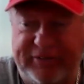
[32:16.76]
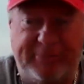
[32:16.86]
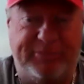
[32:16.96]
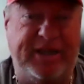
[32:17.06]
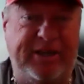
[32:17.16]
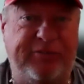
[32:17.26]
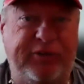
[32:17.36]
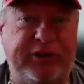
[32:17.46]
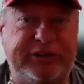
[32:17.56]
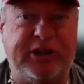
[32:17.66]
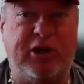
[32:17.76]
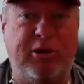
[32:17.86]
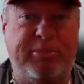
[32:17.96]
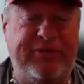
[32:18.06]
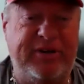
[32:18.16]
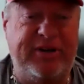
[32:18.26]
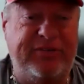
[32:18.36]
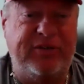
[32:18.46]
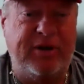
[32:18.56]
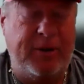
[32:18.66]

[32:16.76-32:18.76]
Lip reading: same things for your solo business.